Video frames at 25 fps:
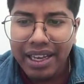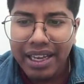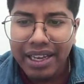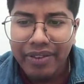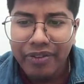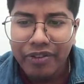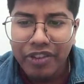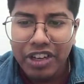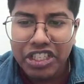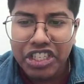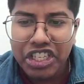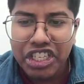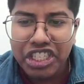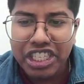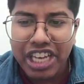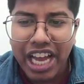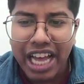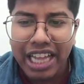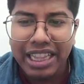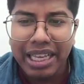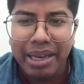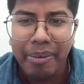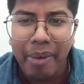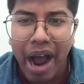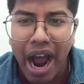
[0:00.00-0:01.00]
which is
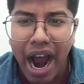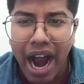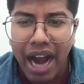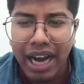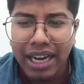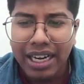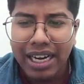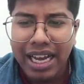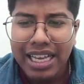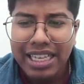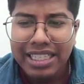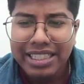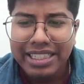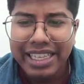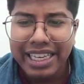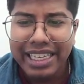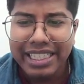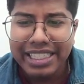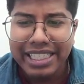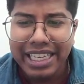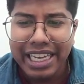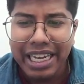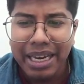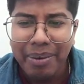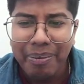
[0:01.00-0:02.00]
nothing but
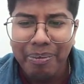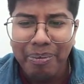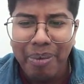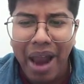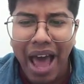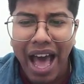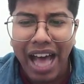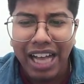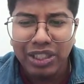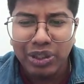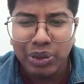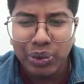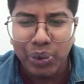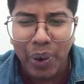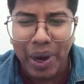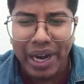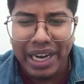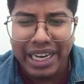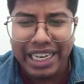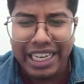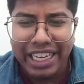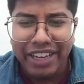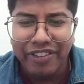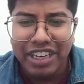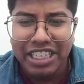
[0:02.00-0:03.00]
16 plus
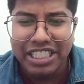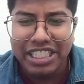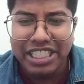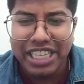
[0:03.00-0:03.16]
20, which